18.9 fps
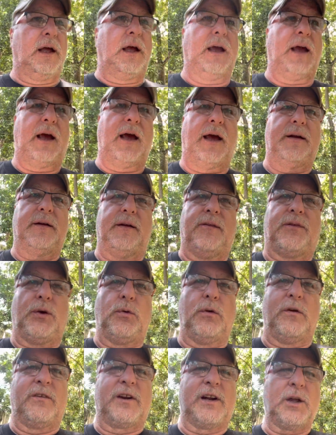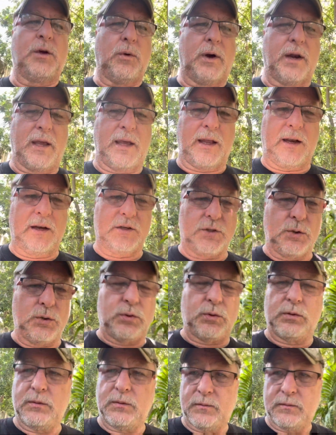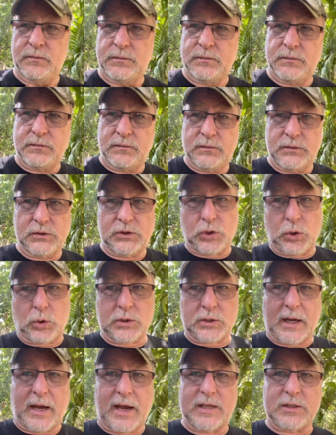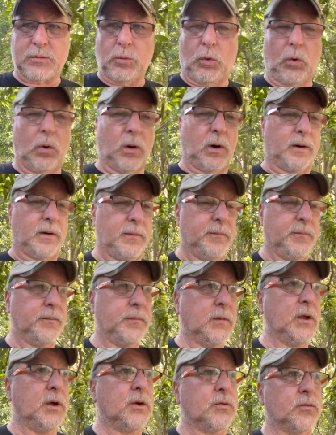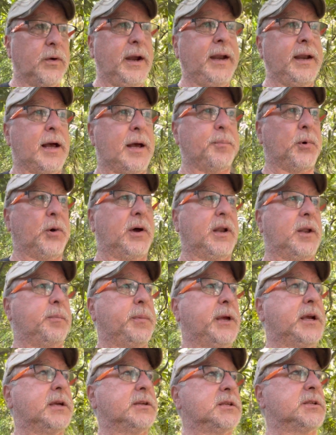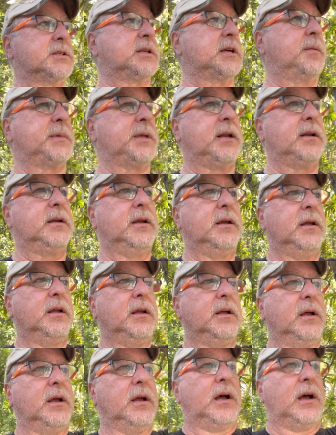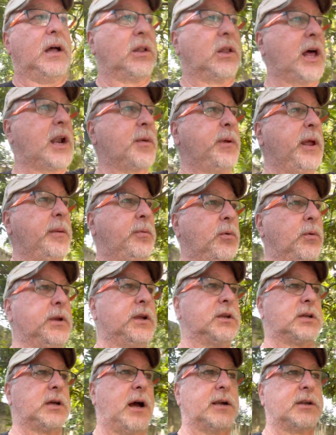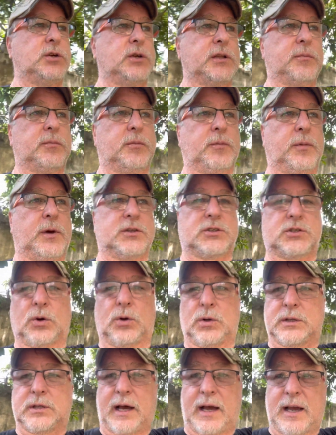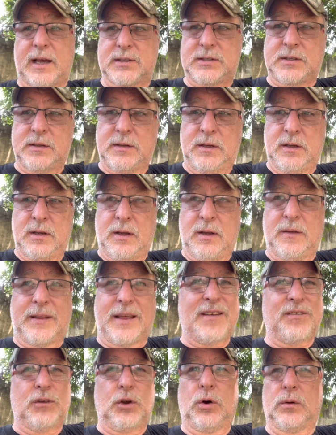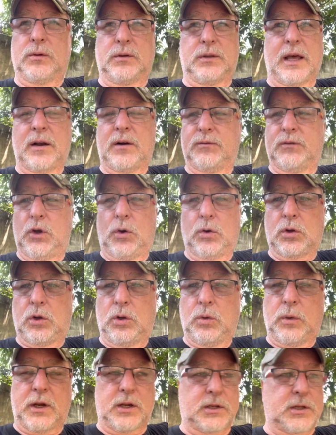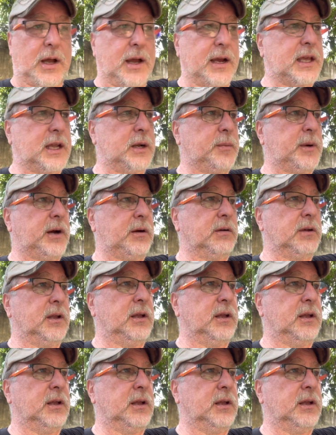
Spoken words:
if you really want to get into soul ties more, read up on it, because it's something a lot of people, when you talk to them about soul ties, they don't have no clue what you're talking about.